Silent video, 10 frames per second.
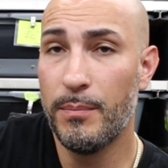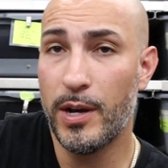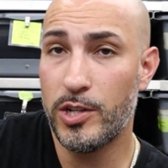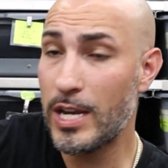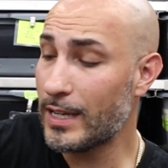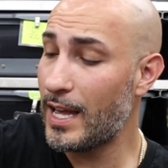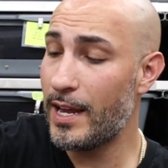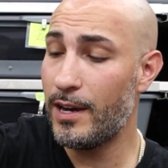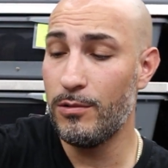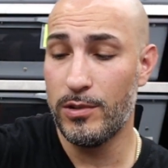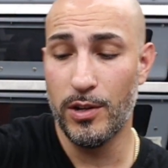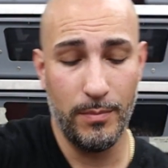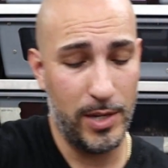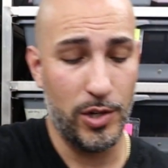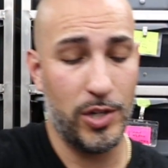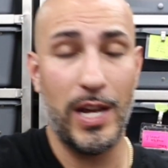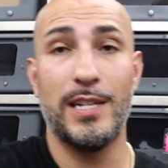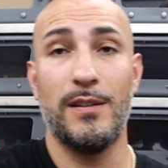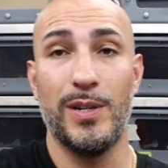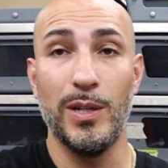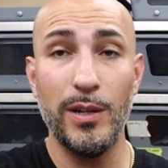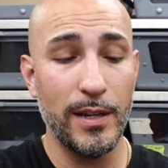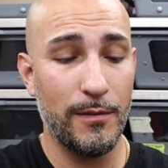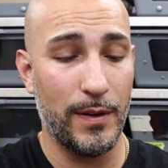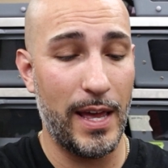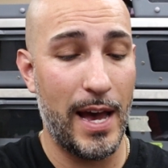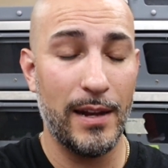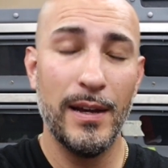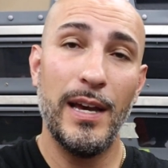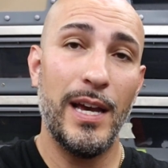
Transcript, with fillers: But check that out. Don't miss your chance if you're looking for that.